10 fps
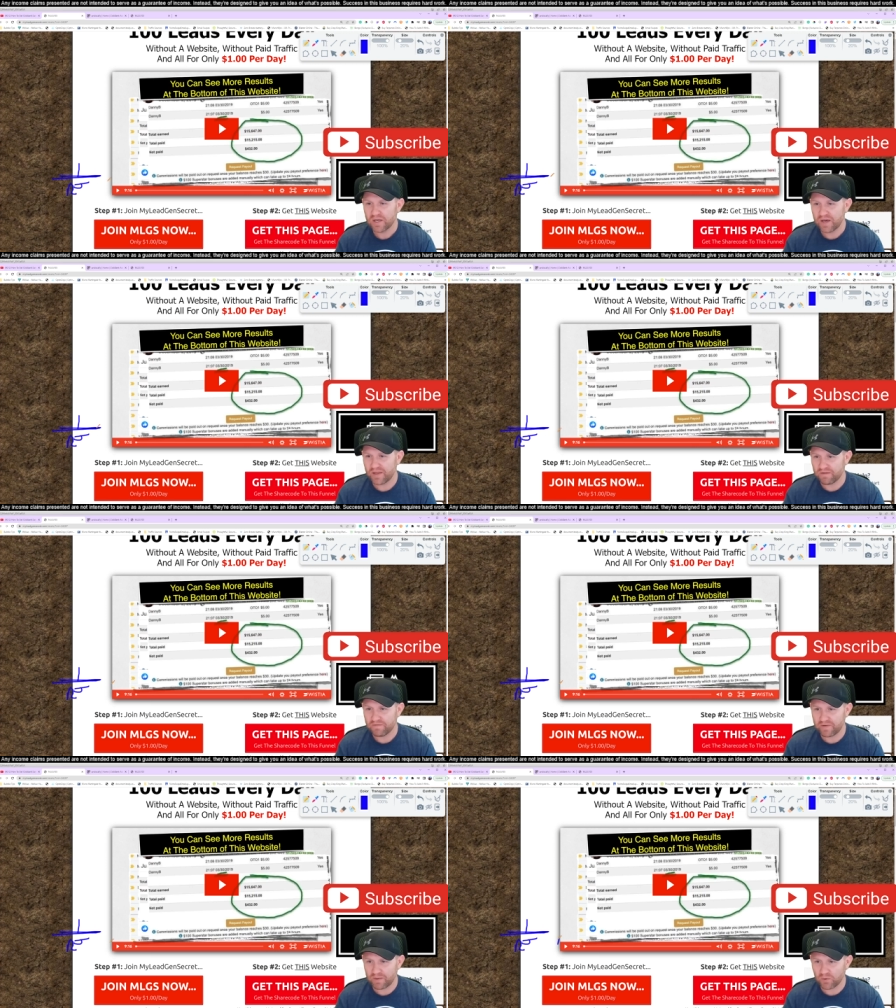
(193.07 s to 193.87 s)
And then
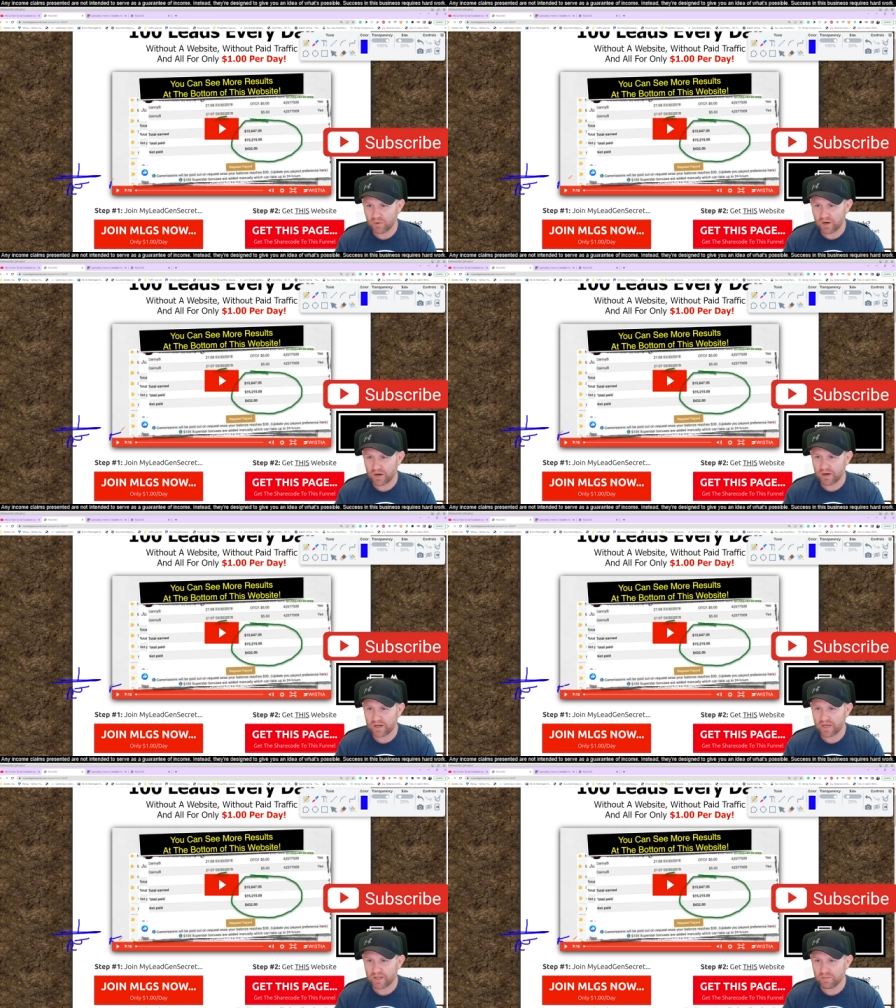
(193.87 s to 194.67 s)

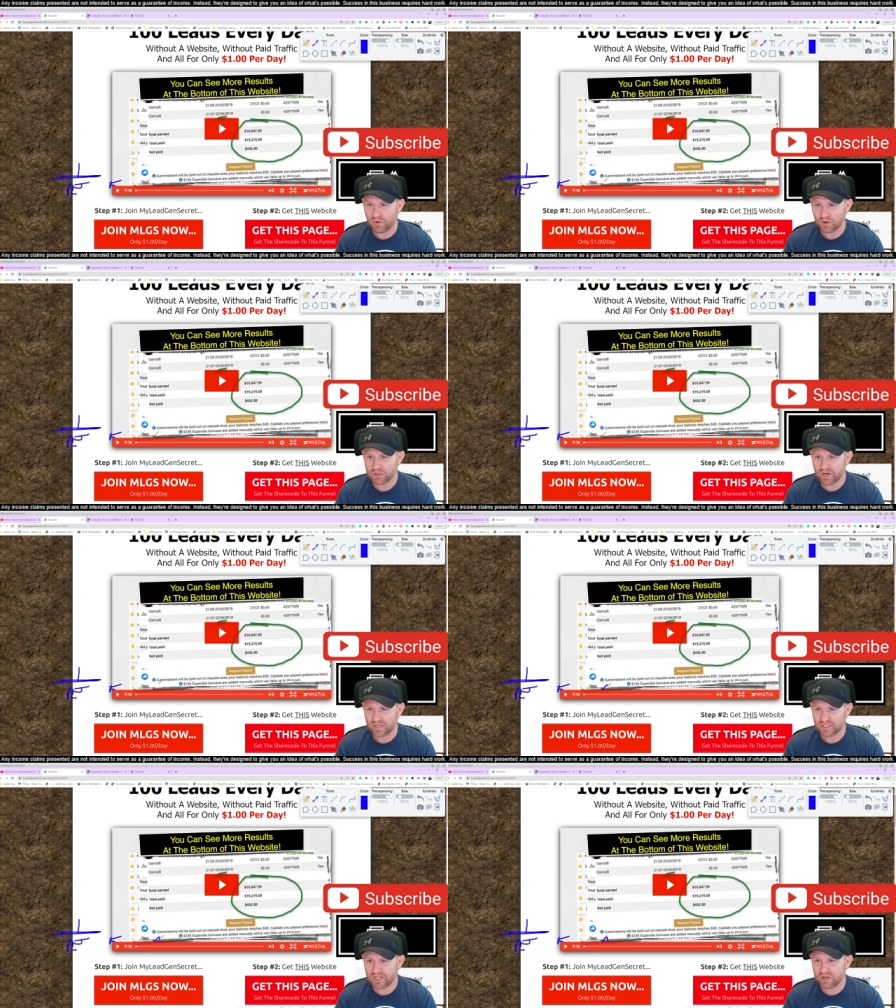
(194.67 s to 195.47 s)
February and then March,
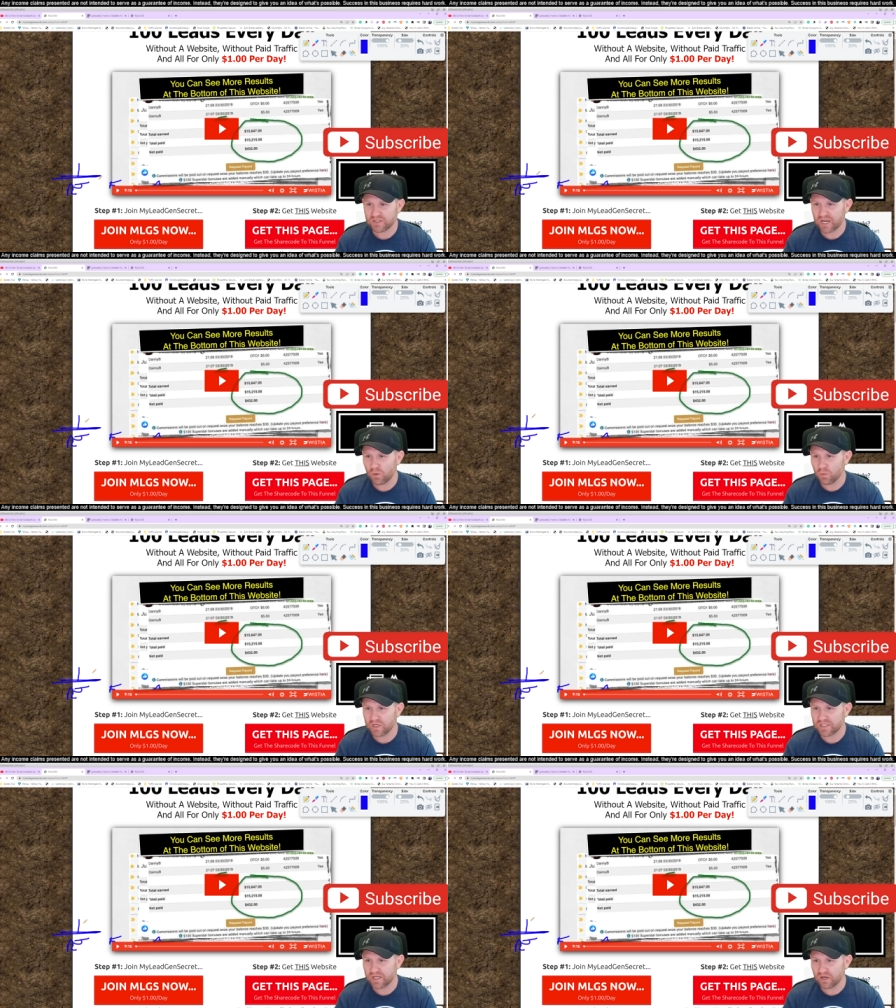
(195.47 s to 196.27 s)
right? Let's say you just got
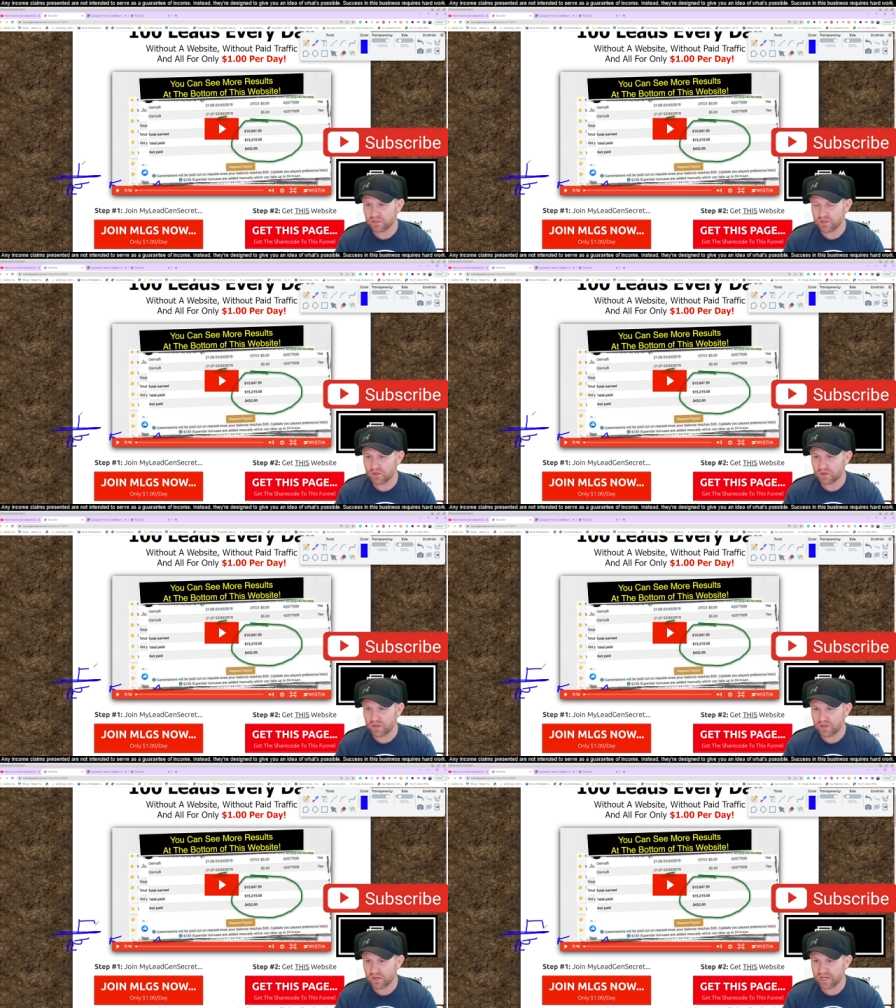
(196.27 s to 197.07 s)
one sell. So your
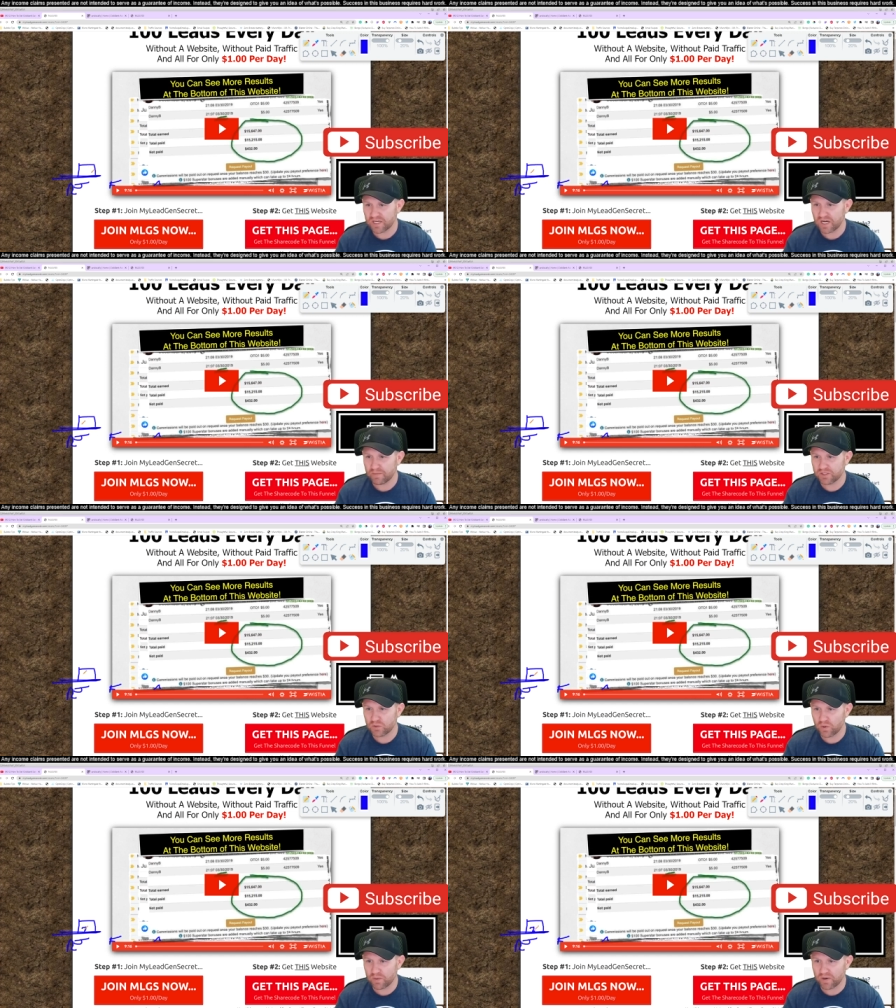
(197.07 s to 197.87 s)
income is
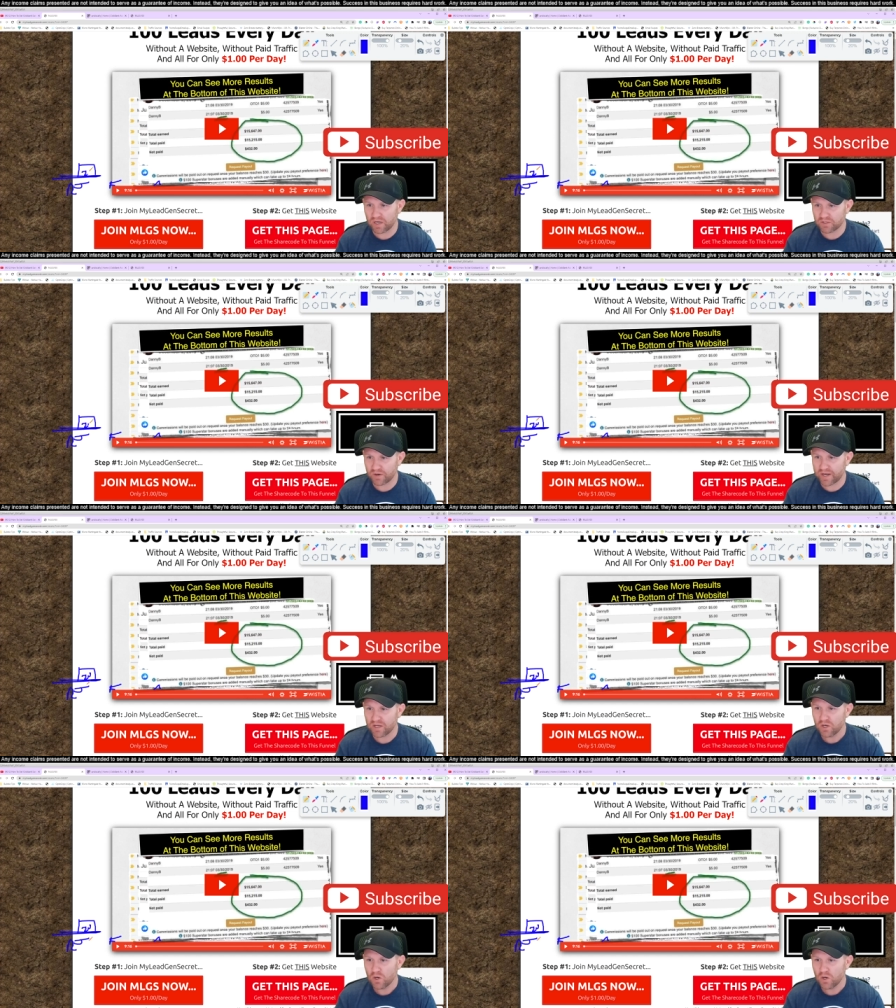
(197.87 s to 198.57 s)
twenty bucks, right?